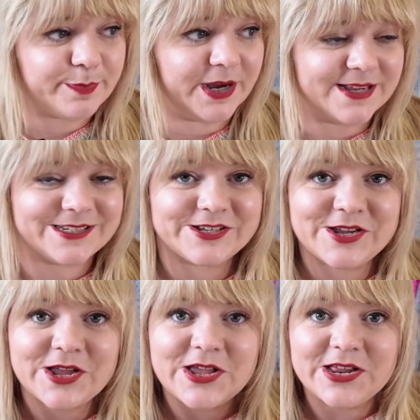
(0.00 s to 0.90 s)
But
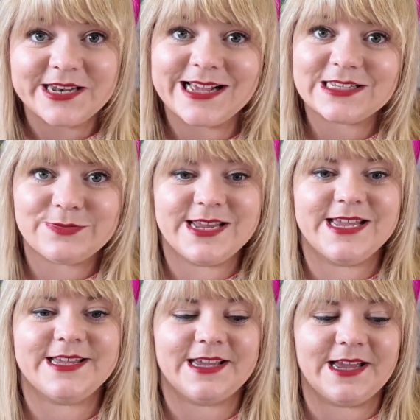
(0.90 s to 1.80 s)
next
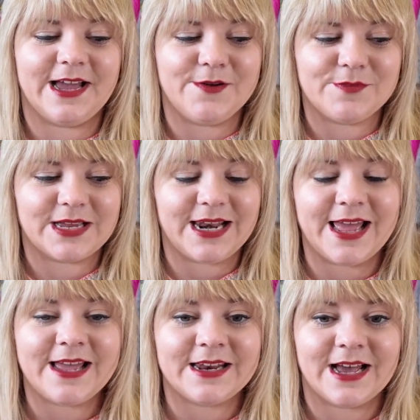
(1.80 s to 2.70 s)
week,
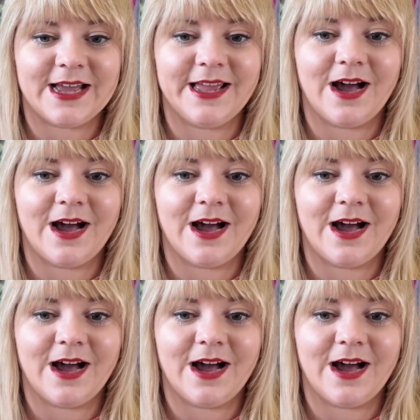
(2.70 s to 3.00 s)
Claire and I